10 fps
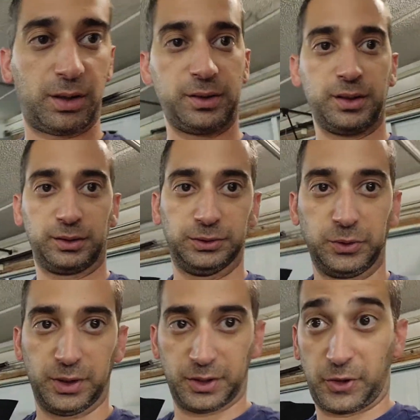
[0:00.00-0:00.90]
on there. The glue
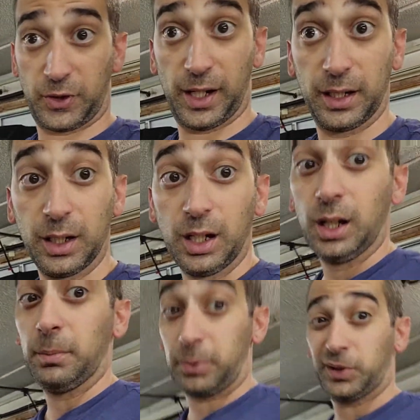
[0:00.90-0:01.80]
does dry
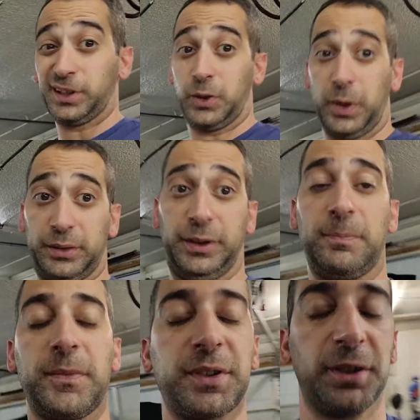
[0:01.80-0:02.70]
pretty quickly.
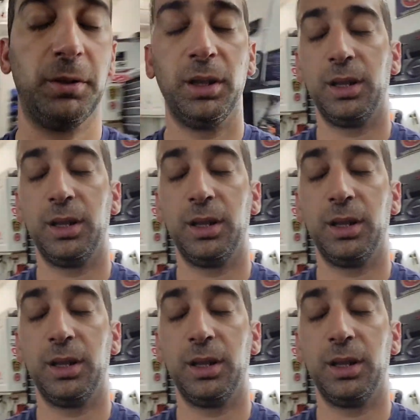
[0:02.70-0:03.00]
So